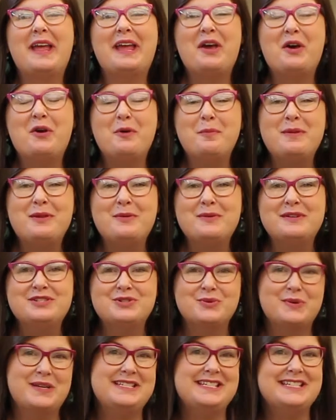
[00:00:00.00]
I hope you
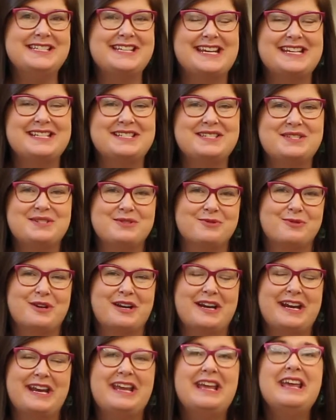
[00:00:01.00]
enjoyed today's
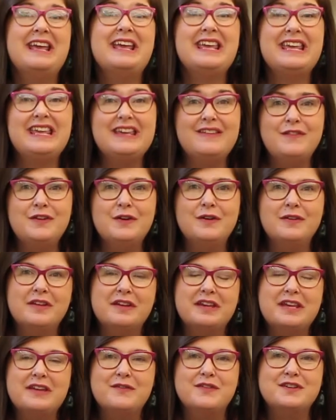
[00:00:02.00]
story. If you're
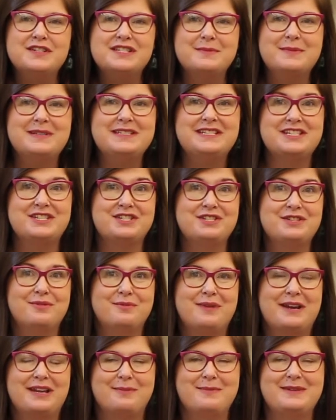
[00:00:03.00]
looking for some additional
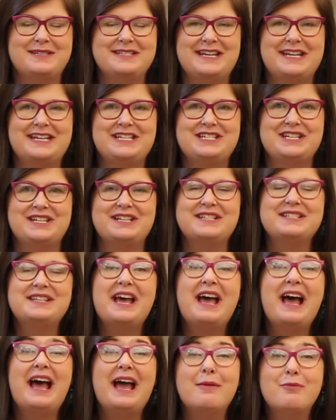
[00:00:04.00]
recommendations,
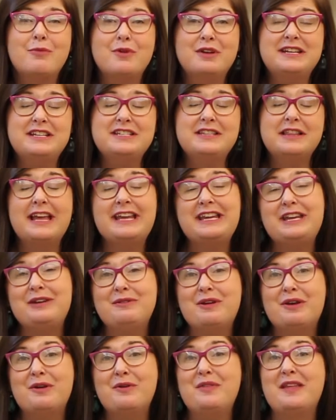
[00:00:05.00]
I wanted to let you
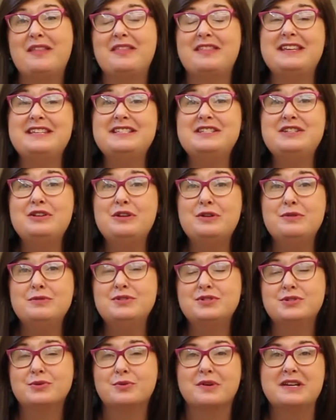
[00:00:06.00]
know that these new
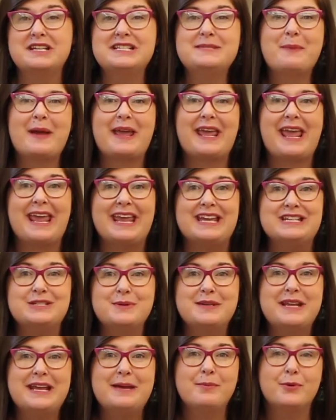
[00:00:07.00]
stories by
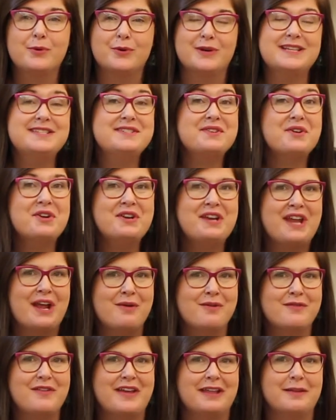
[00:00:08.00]
Antoinette Portis are
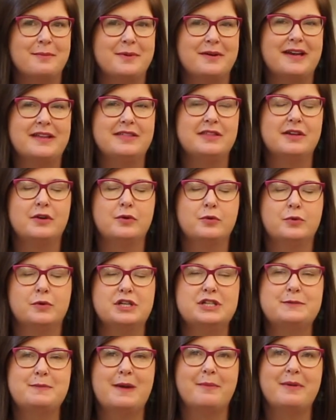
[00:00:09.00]
now available at the
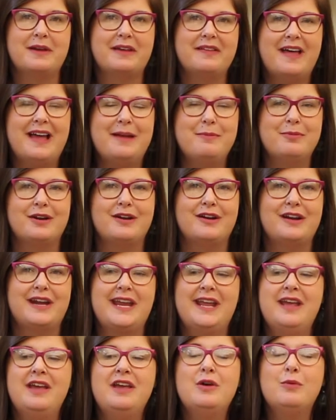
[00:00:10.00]
Orange Public Library.
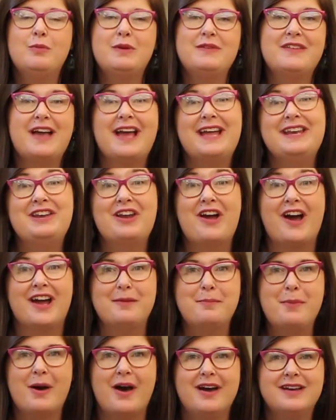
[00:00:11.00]
We've got Not
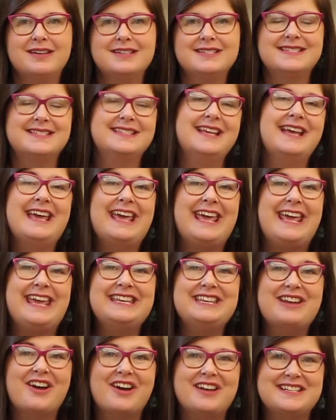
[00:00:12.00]
a Box
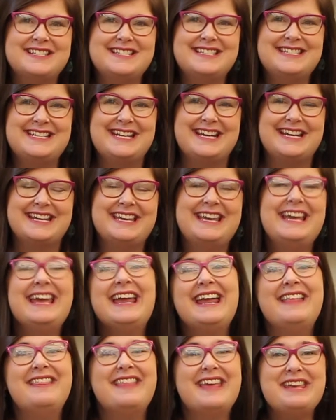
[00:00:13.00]
and Not a Stick,
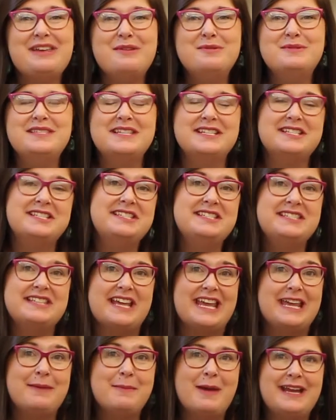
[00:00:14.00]
and they use the
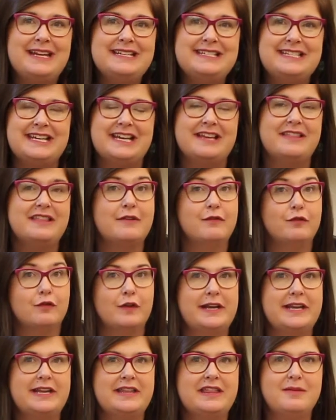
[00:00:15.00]
same idea that
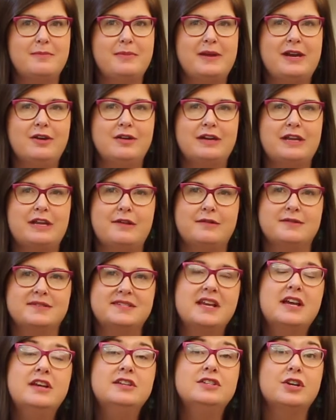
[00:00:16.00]
Frida and the Bear use,
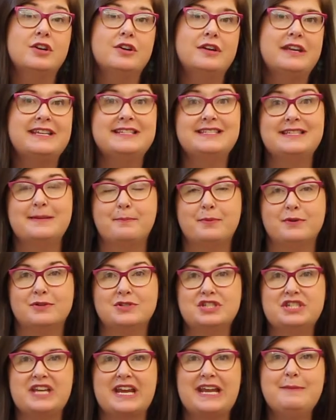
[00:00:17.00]
turning simple
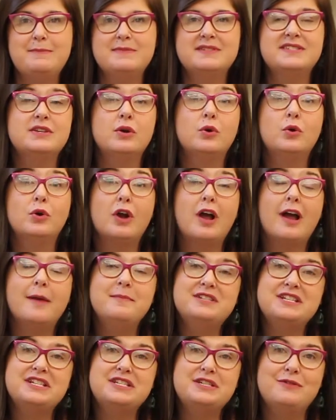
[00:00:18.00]
shapes or
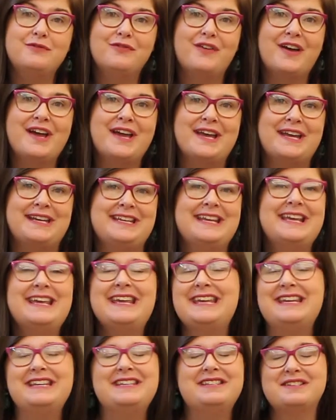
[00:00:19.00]
objects you find
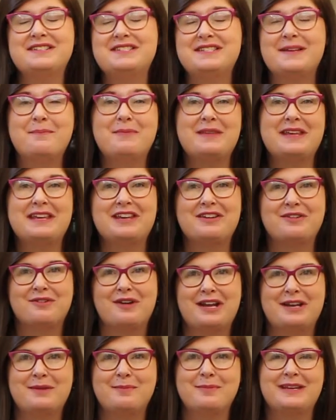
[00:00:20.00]
into something
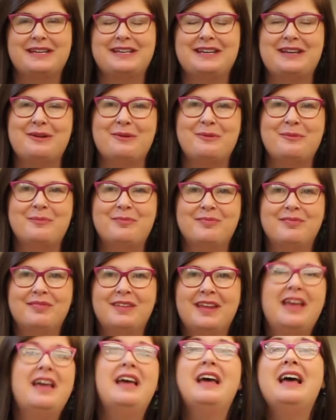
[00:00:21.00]
incredibly new.
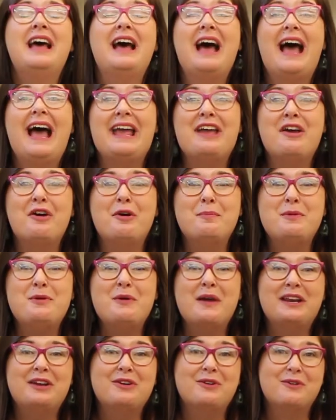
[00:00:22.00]
I hope you
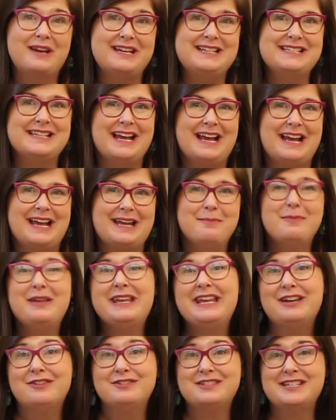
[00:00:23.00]
had a great time
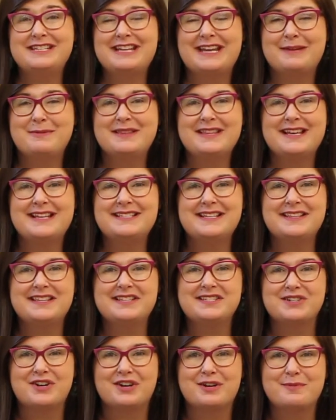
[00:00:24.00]
here today with us at the
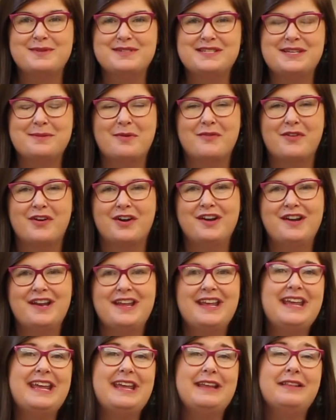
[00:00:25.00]
Stark Museum of Art,
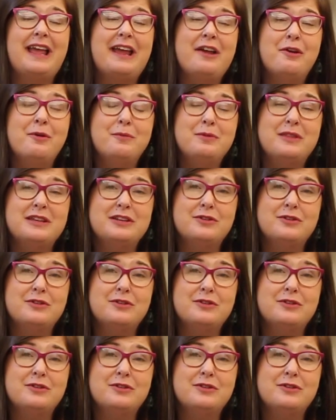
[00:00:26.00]
and I hope that